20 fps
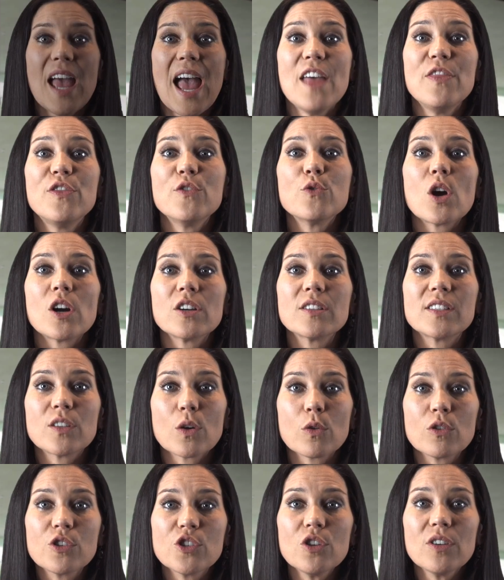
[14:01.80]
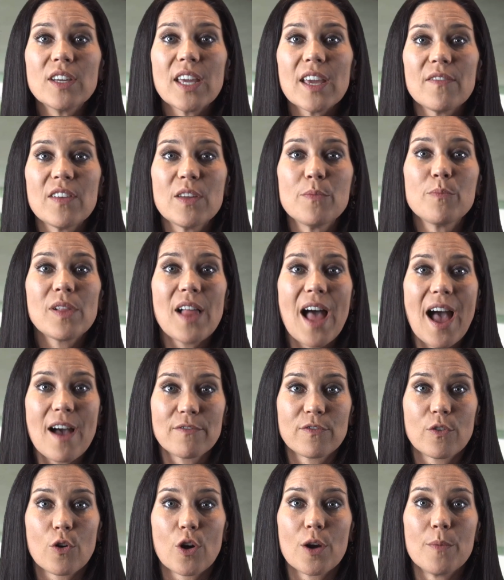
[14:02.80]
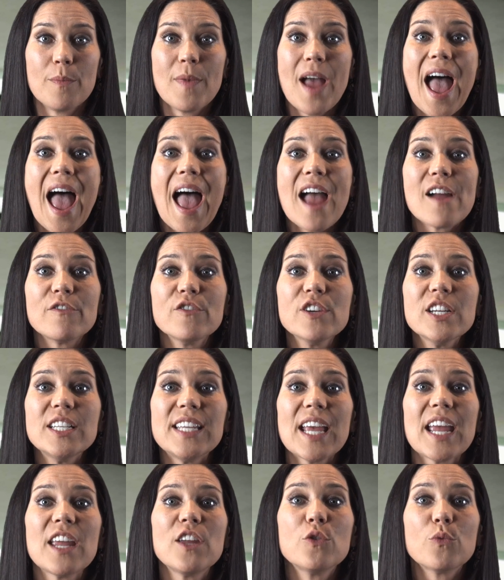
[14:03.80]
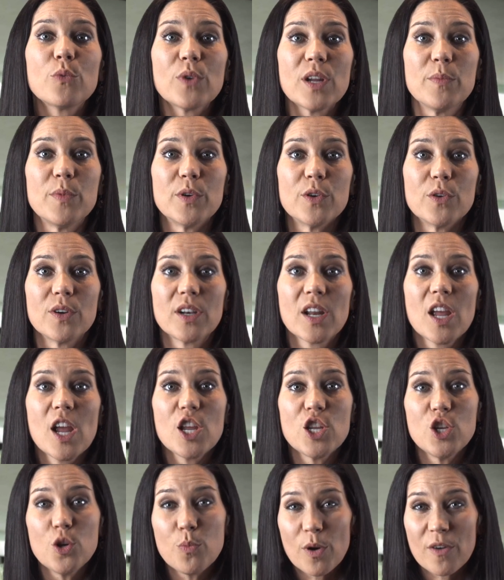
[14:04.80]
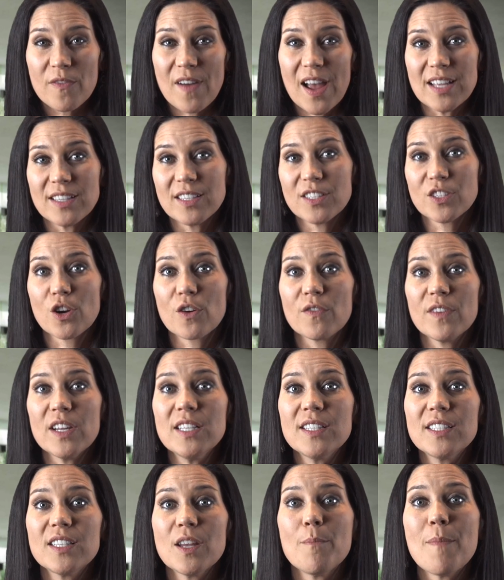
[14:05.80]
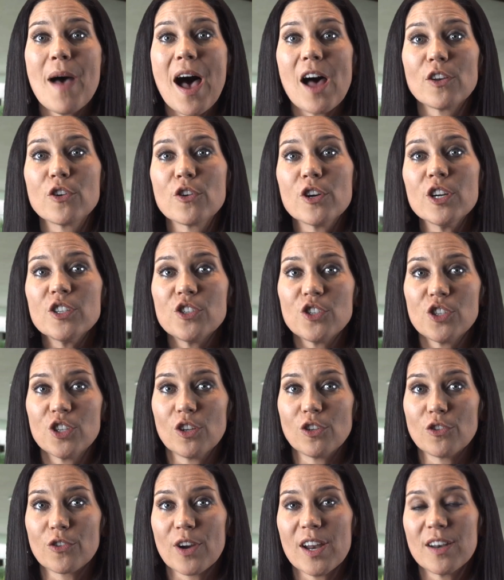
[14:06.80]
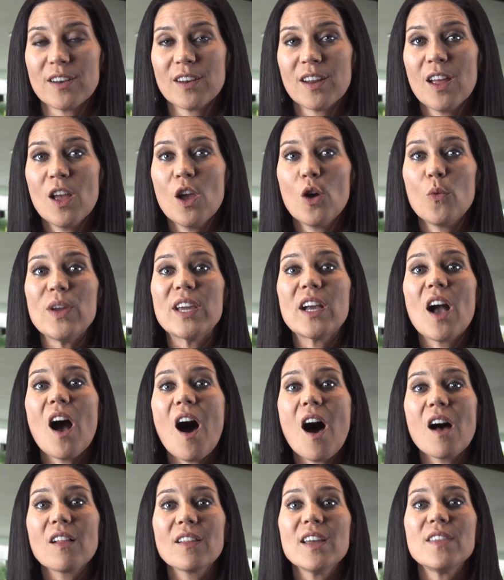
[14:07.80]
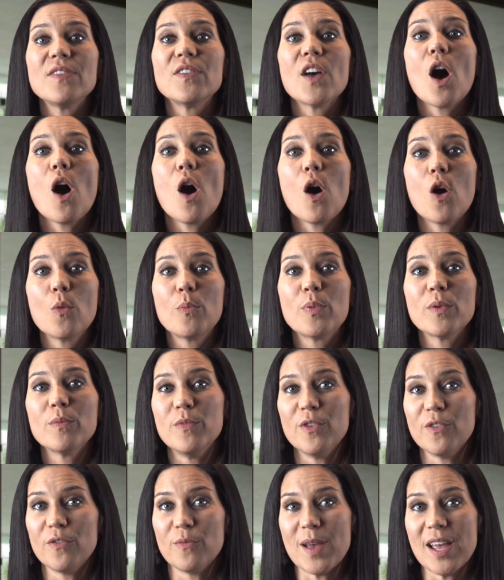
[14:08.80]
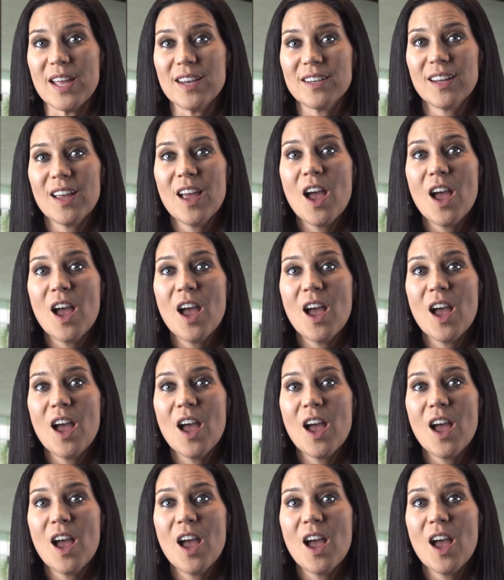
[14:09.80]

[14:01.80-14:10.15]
And through our social giving platform, Every Day You Reboot, you provide servings to malnourished children. We call it the Hope Movement.